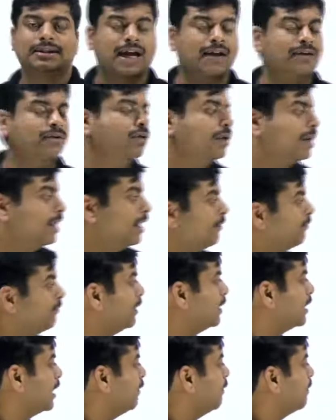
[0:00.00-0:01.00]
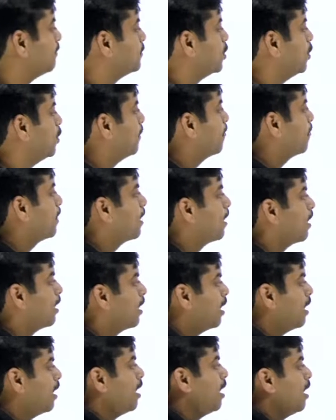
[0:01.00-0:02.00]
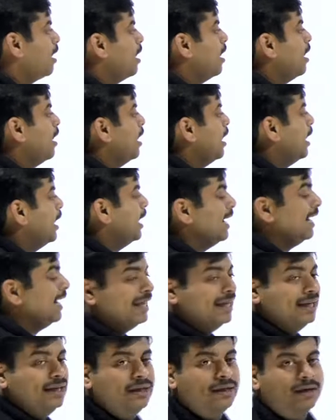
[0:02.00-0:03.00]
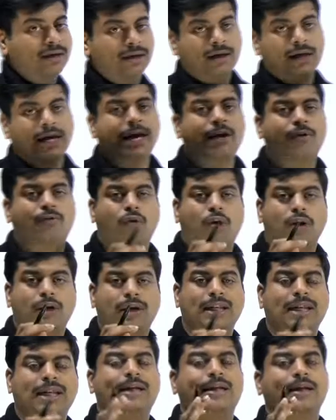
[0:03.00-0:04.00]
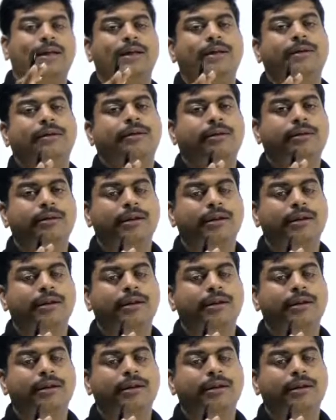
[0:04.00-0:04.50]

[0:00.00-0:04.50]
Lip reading: Can you carefully observe? In a quadrilateral,